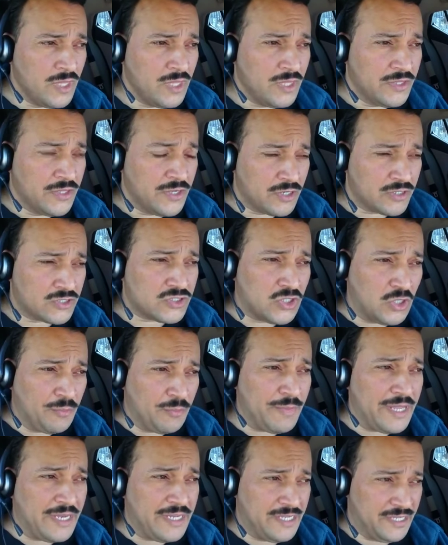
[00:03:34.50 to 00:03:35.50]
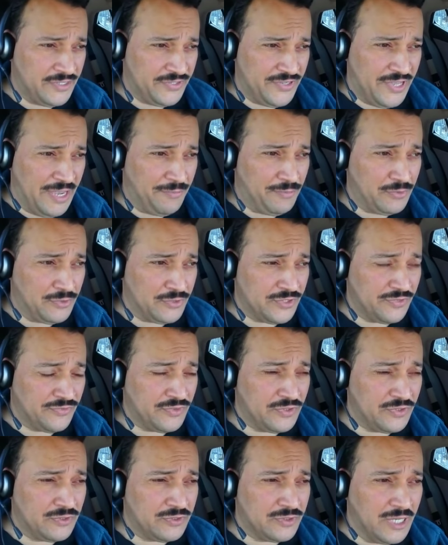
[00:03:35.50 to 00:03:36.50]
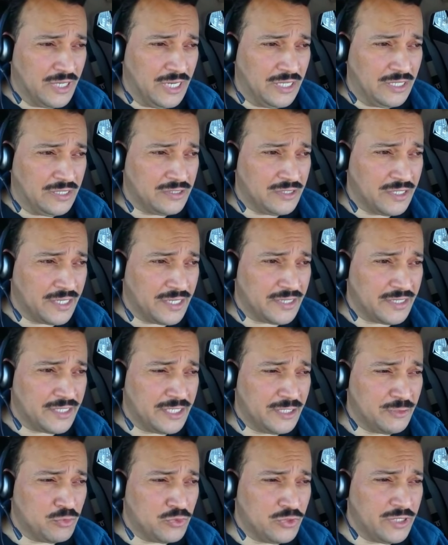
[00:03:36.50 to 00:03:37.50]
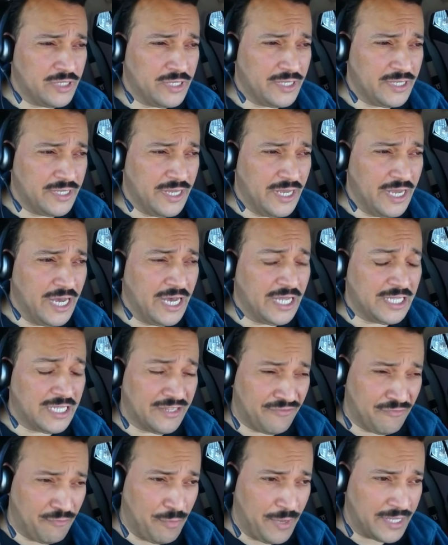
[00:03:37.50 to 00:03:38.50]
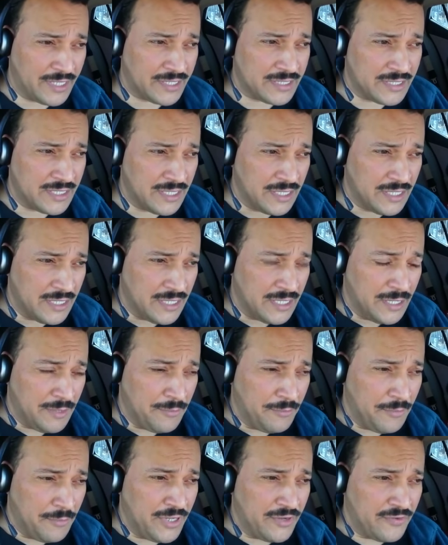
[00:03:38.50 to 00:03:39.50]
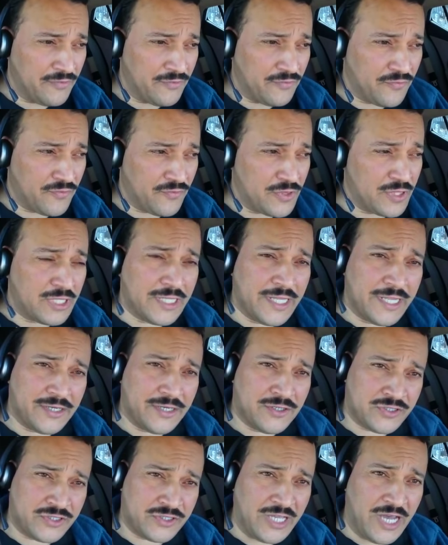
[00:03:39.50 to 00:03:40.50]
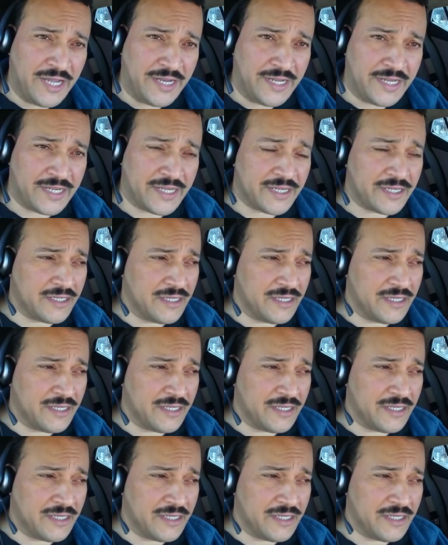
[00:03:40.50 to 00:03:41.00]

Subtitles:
There are so many examples if you look at the Hebrew alphabet, but for the letter Sadi,